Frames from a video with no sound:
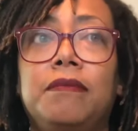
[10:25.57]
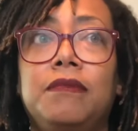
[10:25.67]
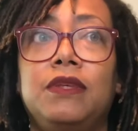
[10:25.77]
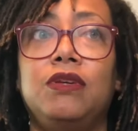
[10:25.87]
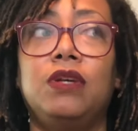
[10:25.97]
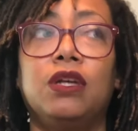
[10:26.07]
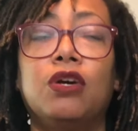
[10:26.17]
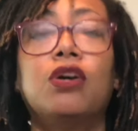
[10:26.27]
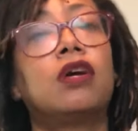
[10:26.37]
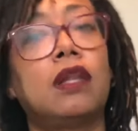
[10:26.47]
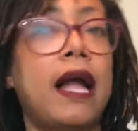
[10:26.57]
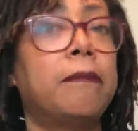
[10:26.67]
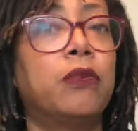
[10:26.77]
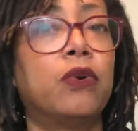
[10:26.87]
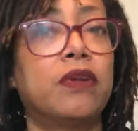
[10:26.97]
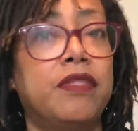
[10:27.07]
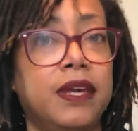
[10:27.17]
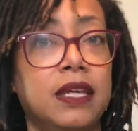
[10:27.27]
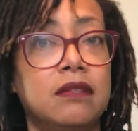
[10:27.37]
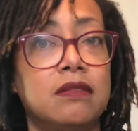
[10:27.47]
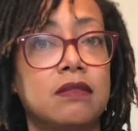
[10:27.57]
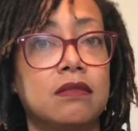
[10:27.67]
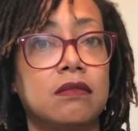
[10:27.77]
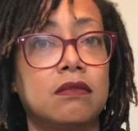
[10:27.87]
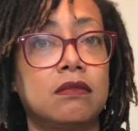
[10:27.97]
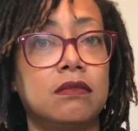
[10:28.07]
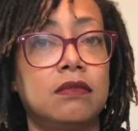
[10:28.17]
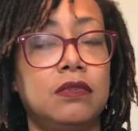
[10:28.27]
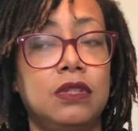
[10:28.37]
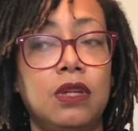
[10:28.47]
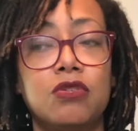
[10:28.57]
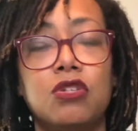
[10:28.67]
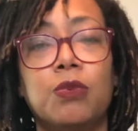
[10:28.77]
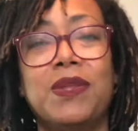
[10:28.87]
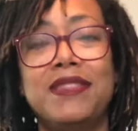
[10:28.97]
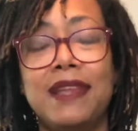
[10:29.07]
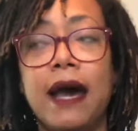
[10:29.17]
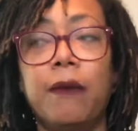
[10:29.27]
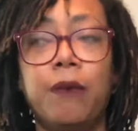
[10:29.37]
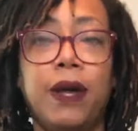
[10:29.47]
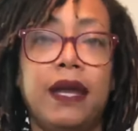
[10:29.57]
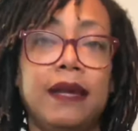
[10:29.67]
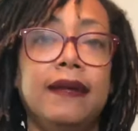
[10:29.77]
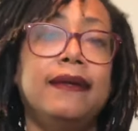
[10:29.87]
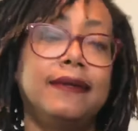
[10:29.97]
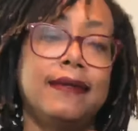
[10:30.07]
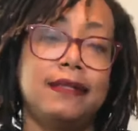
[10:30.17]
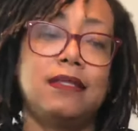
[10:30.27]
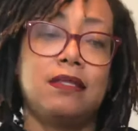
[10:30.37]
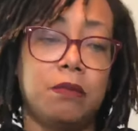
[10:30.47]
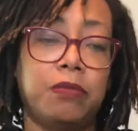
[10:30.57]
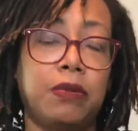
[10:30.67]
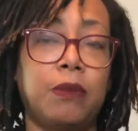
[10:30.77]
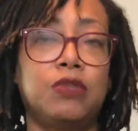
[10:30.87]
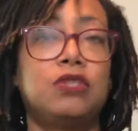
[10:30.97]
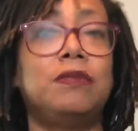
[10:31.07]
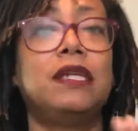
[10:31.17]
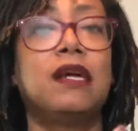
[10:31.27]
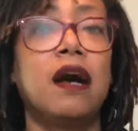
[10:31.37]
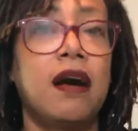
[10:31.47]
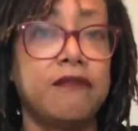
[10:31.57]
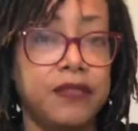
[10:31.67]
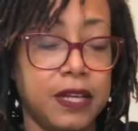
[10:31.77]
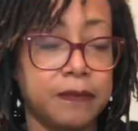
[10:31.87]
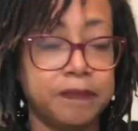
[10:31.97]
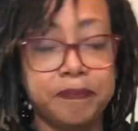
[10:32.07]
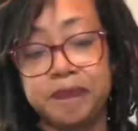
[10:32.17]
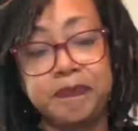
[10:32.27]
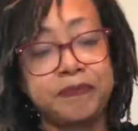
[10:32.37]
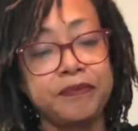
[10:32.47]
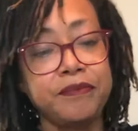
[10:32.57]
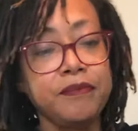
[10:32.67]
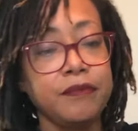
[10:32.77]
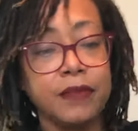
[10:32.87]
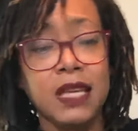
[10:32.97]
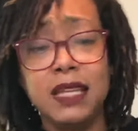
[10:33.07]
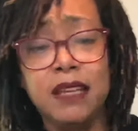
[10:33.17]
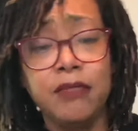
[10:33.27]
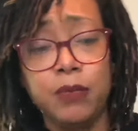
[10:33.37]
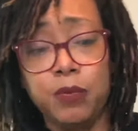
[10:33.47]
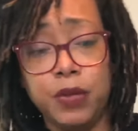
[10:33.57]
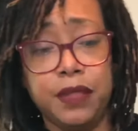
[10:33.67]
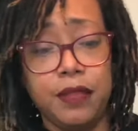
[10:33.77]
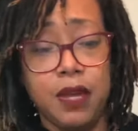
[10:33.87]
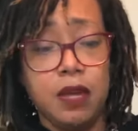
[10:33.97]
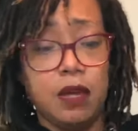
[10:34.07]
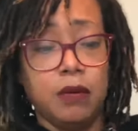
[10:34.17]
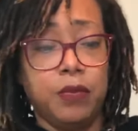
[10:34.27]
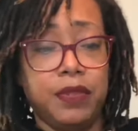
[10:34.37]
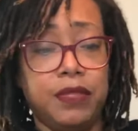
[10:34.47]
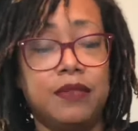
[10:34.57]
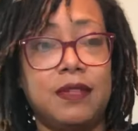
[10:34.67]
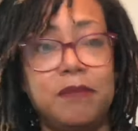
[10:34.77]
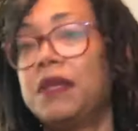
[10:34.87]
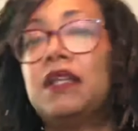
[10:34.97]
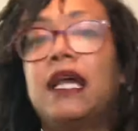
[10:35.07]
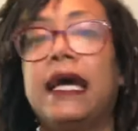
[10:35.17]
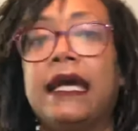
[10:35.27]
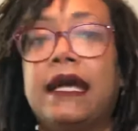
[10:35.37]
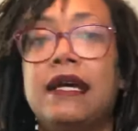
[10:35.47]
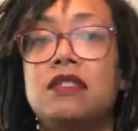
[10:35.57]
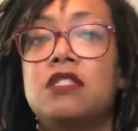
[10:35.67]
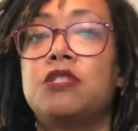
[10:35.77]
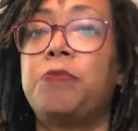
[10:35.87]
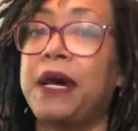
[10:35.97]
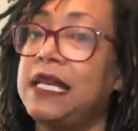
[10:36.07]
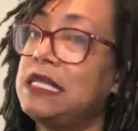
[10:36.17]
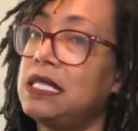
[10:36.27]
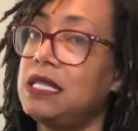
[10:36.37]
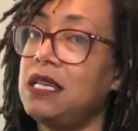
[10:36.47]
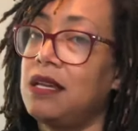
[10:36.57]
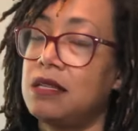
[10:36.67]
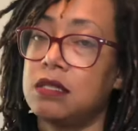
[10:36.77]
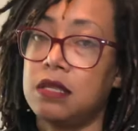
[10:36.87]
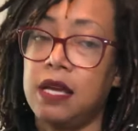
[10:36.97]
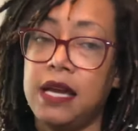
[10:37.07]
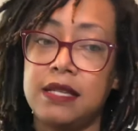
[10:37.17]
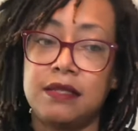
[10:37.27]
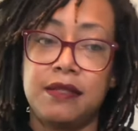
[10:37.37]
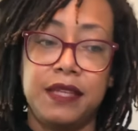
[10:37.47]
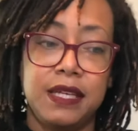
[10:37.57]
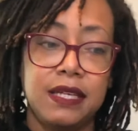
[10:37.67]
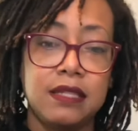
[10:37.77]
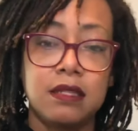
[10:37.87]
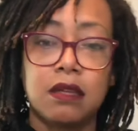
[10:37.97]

you can cook a lot more things. So in that way, it's simple. I want you to be confident. And even with something like as spicy as this,